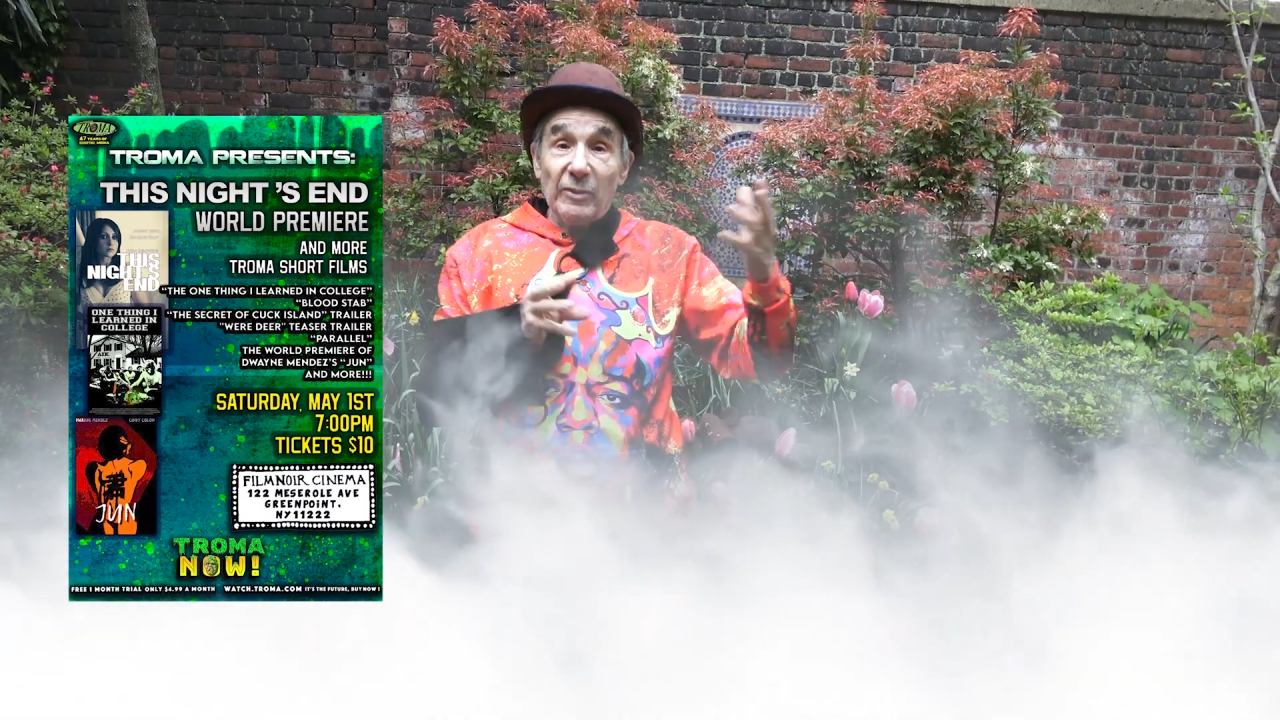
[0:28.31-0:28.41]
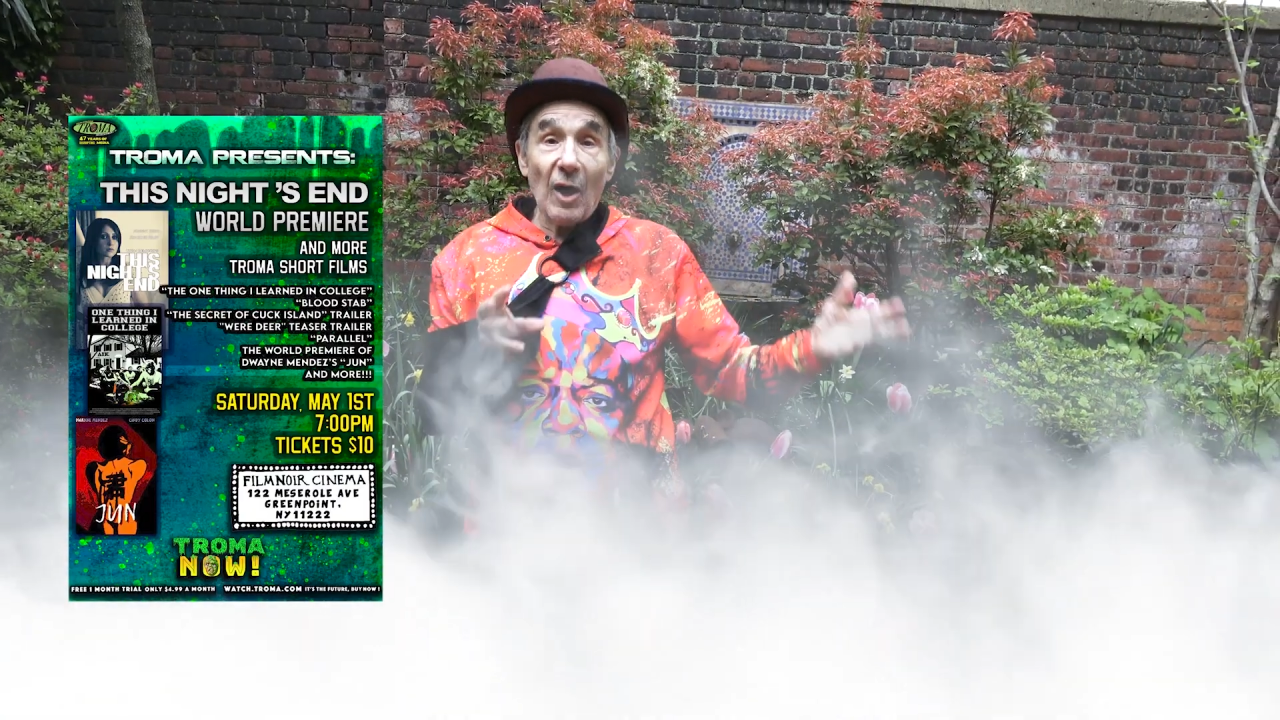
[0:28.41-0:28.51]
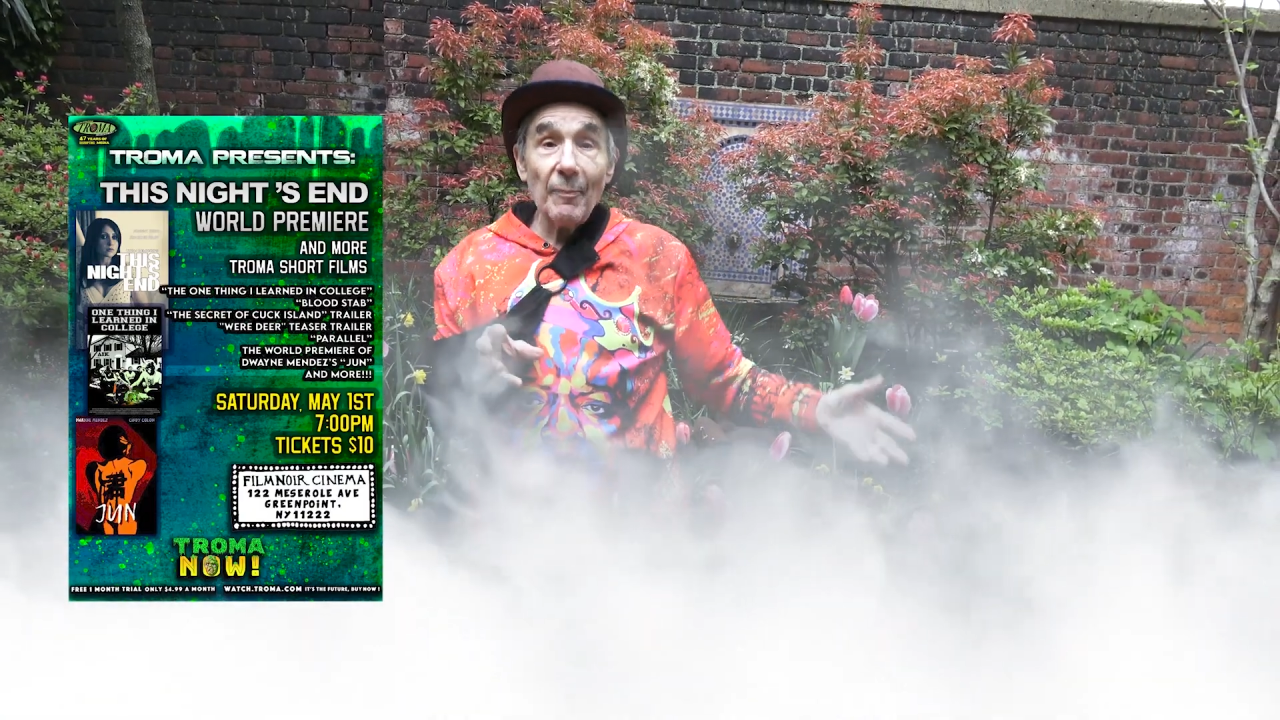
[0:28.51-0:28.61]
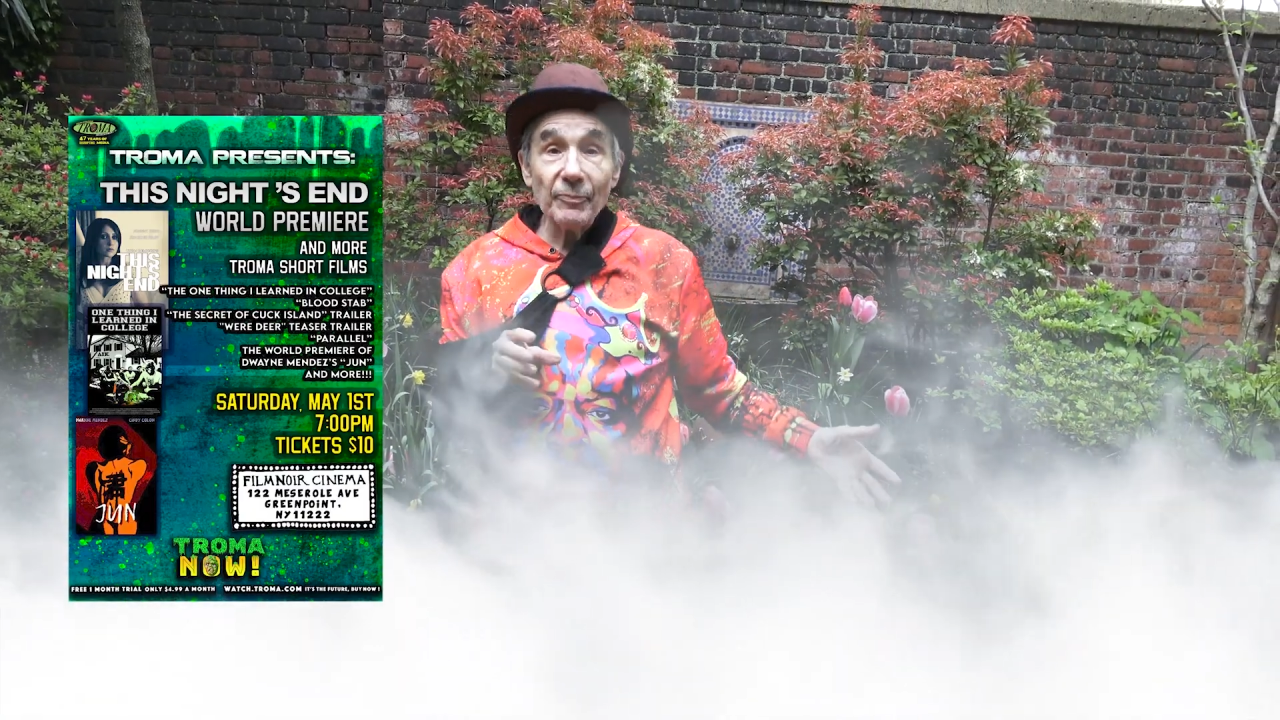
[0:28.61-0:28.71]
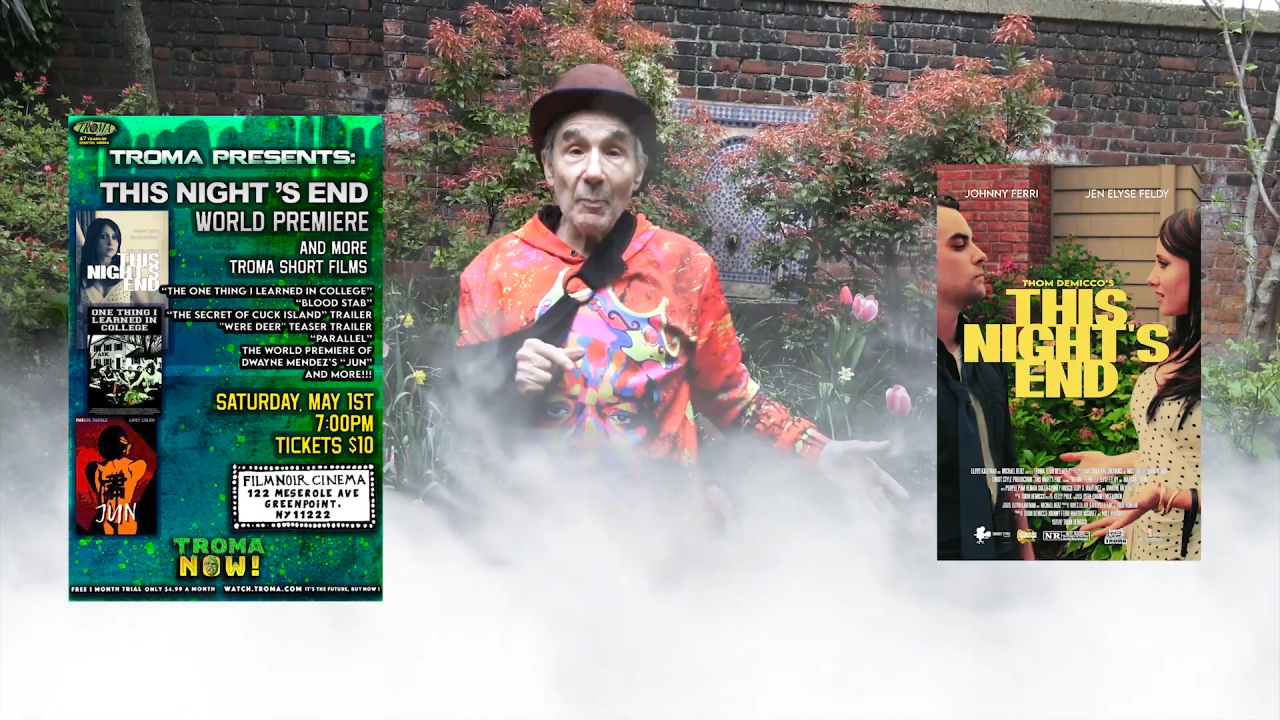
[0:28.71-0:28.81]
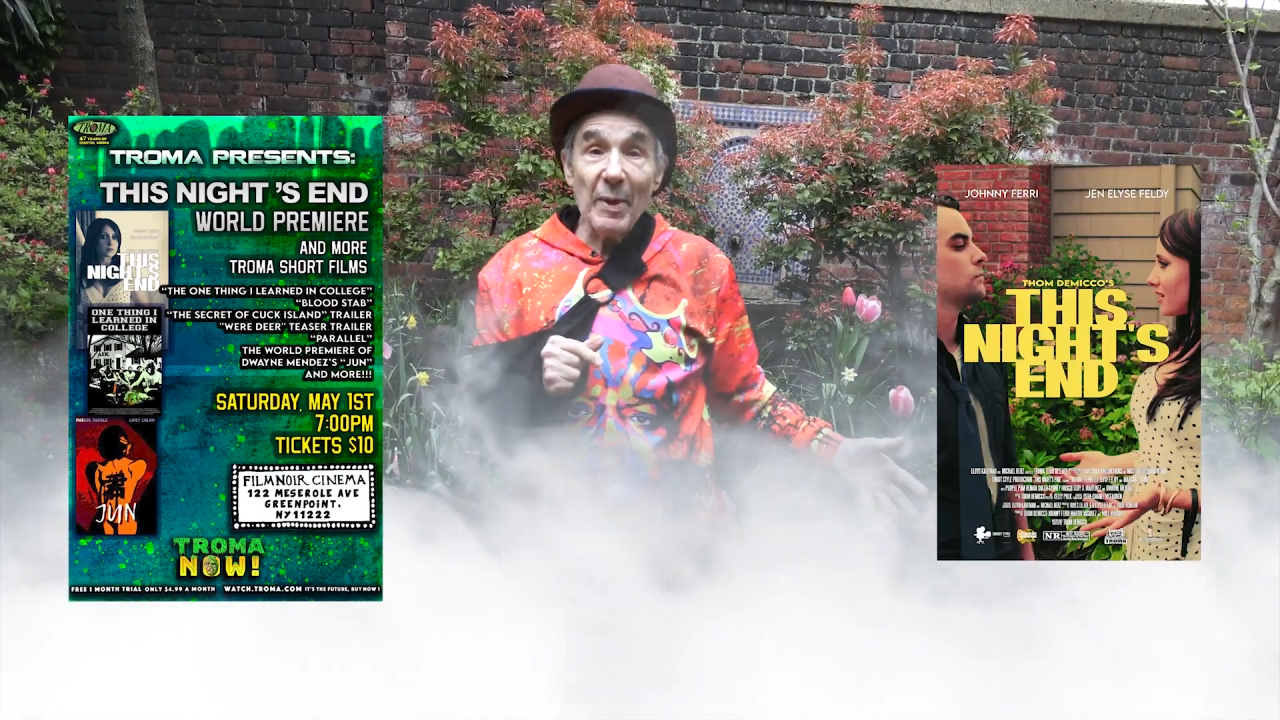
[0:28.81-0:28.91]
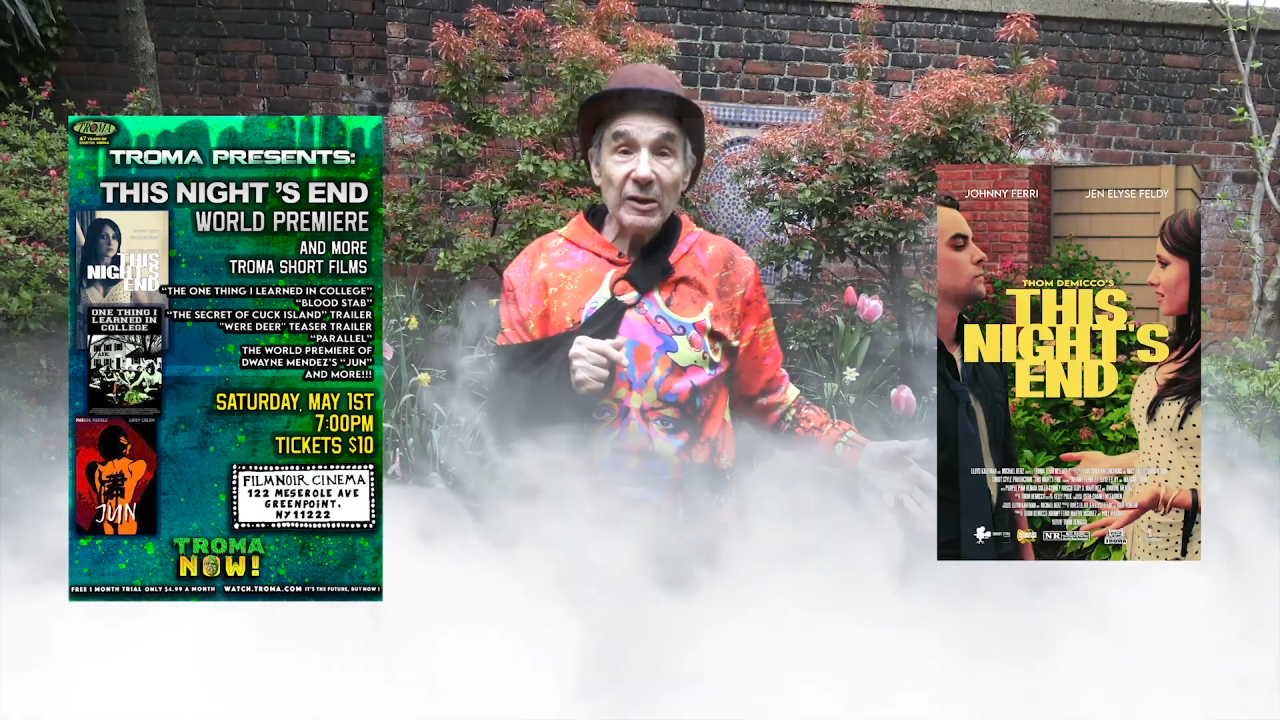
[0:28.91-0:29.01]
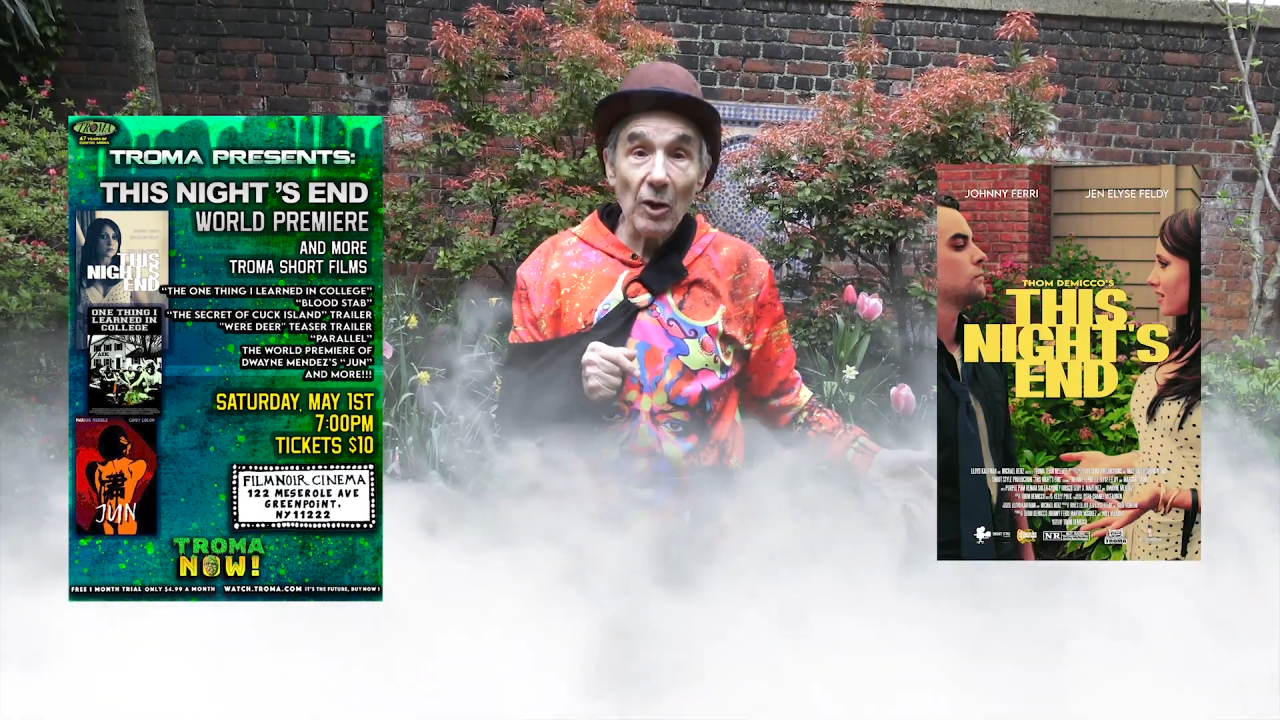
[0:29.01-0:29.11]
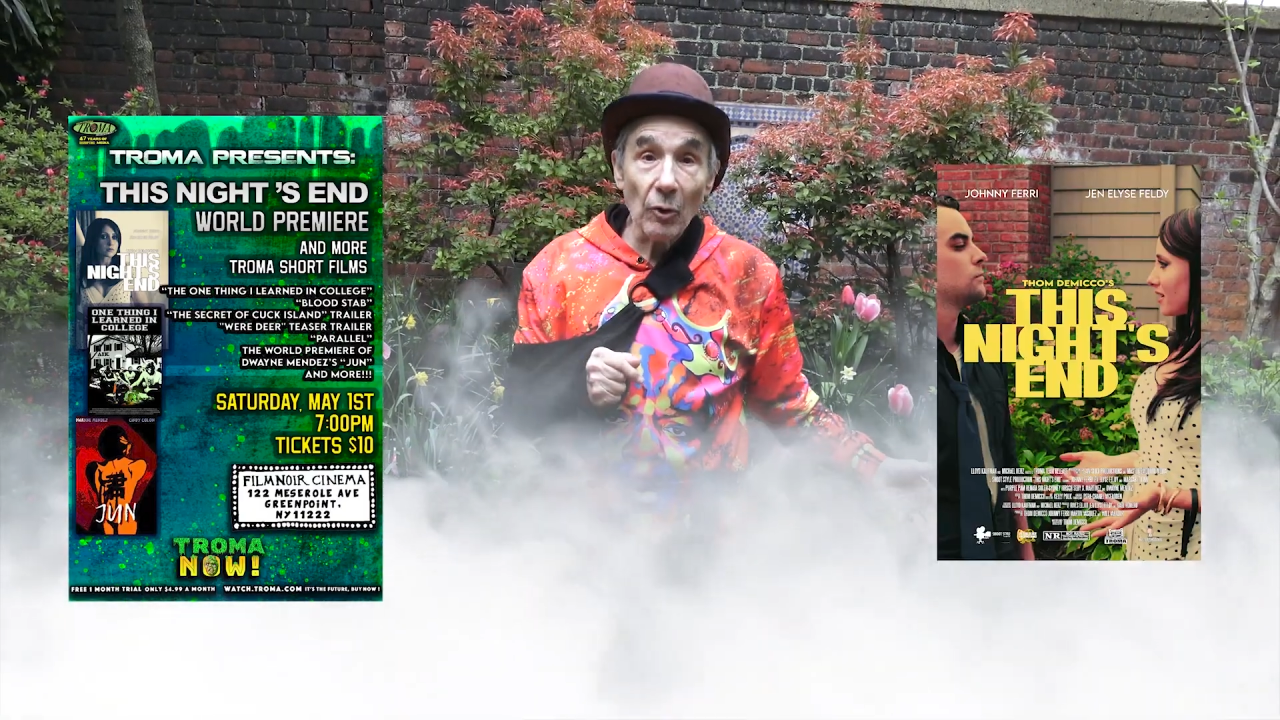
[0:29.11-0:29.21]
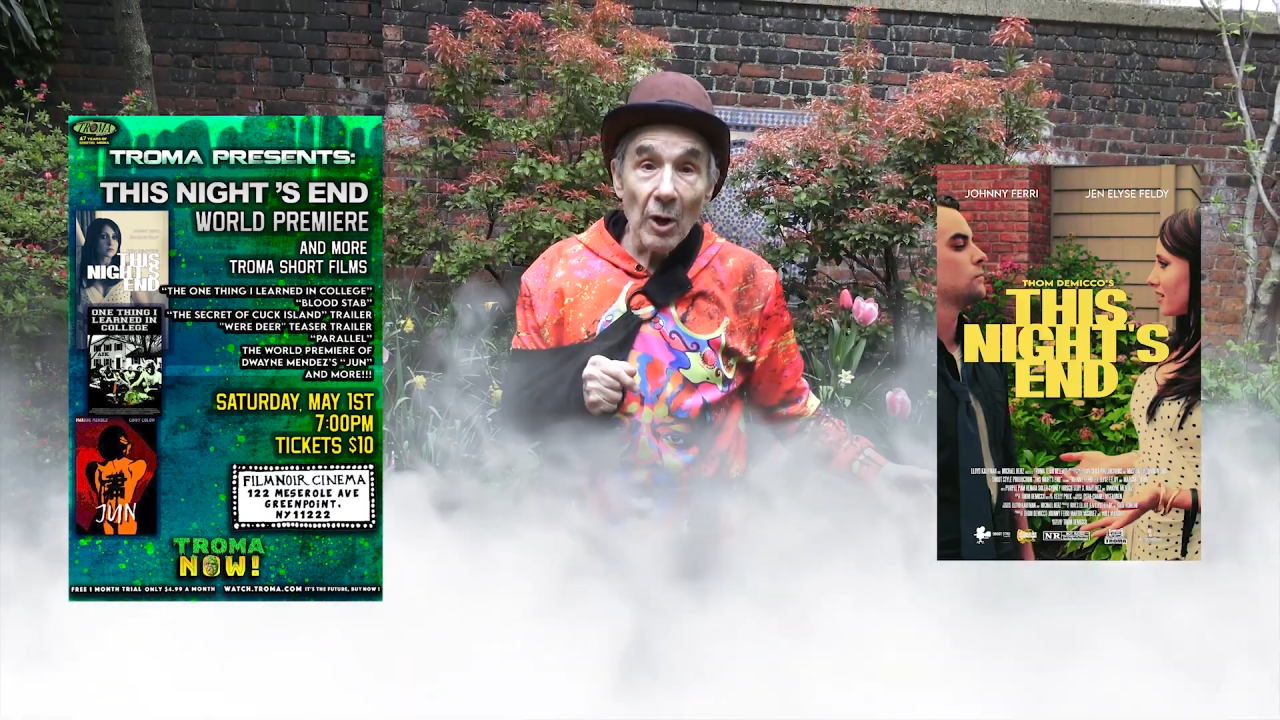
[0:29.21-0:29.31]
Thom
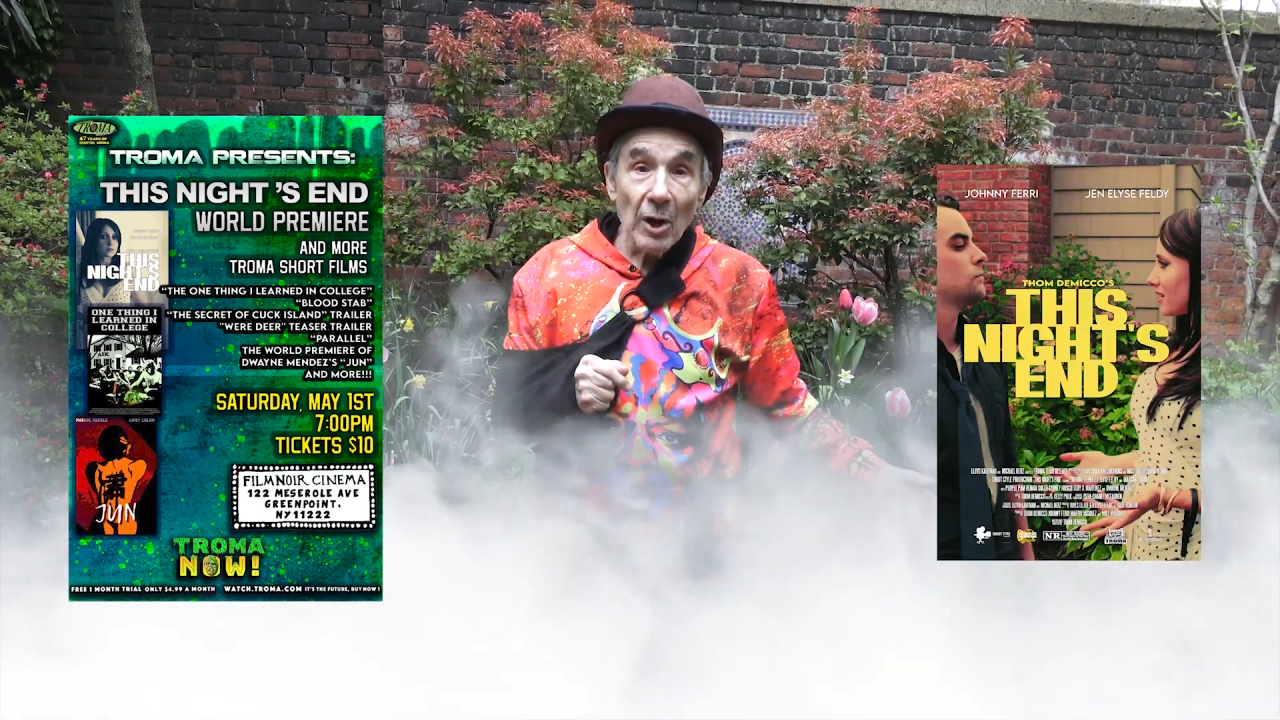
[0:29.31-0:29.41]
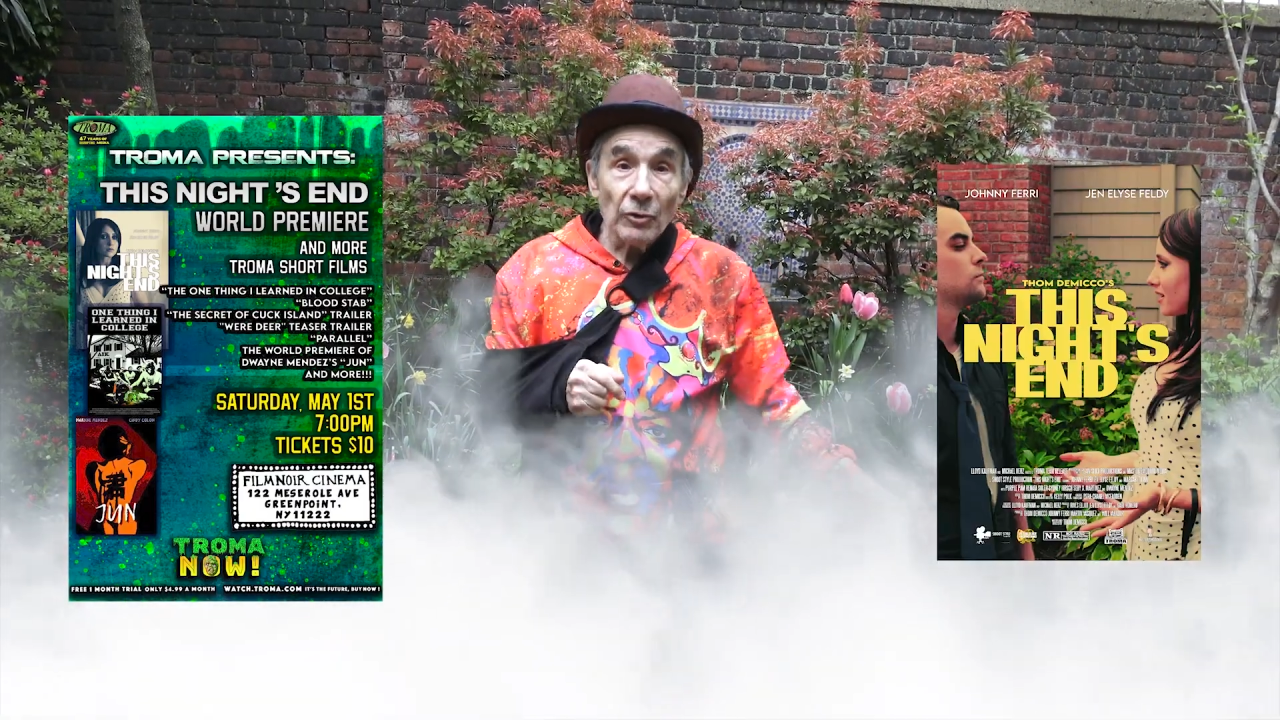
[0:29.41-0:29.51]
DeMicco,